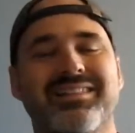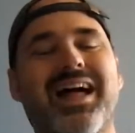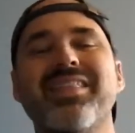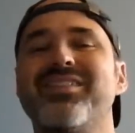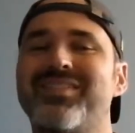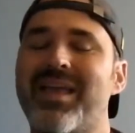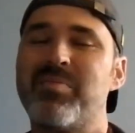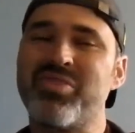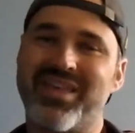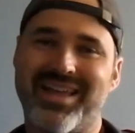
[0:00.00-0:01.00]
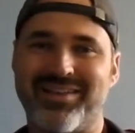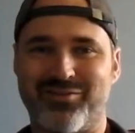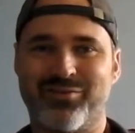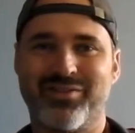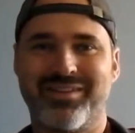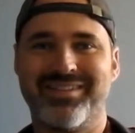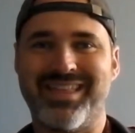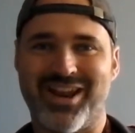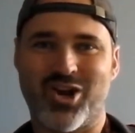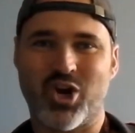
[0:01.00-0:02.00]
A lot of the same things
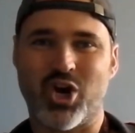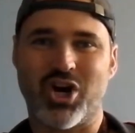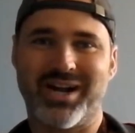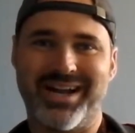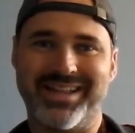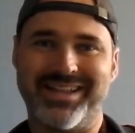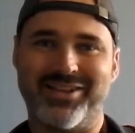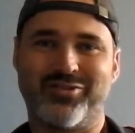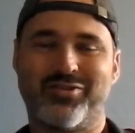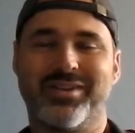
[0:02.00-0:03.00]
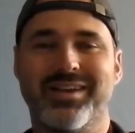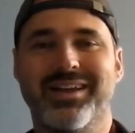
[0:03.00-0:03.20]
that occur in this.